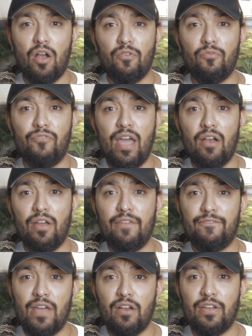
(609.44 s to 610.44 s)
are very,
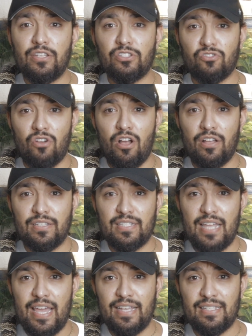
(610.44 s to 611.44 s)
very strong
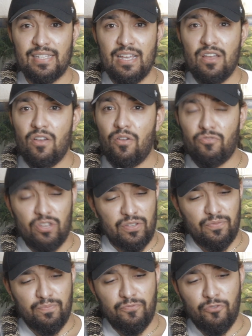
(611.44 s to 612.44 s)
snakes,
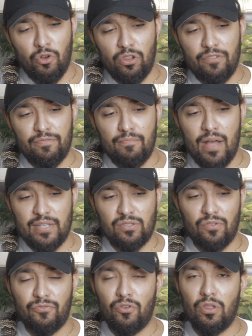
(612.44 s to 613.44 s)
just full of
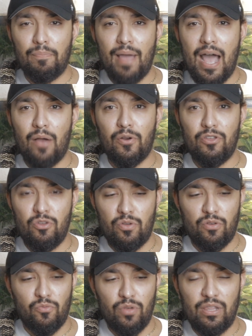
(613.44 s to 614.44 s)
muscle, full of power. You
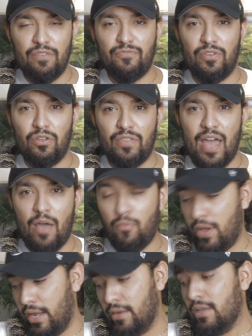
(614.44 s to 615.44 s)
can really feel that
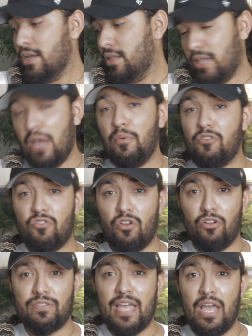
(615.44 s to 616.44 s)
when
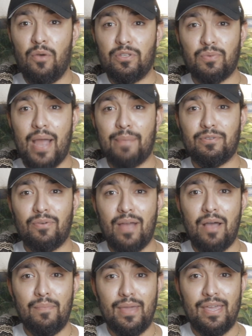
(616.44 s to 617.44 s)
her tail was wrapped
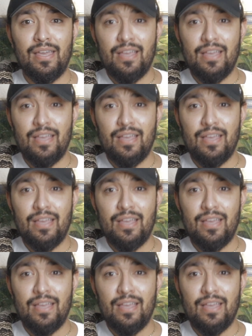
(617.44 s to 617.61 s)
around me,